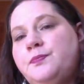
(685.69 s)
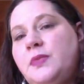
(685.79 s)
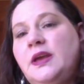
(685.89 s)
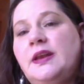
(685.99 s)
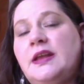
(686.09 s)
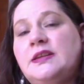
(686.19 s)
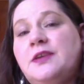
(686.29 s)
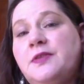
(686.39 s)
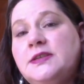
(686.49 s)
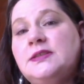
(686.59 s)
Being an
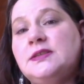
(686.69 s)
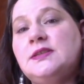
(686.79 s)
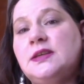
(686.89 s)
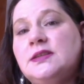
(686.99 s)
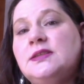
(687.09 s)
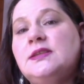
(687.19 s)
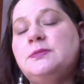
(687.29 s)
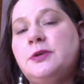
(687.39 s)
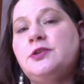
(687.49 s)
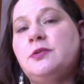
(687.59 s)
anti racist is a
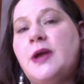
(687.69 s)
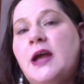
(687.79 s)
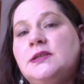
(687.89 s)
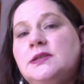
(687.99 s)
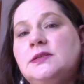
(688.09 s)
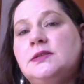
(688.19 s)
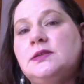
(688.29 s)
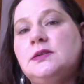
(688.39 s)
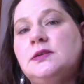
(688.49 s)
spiritual practice.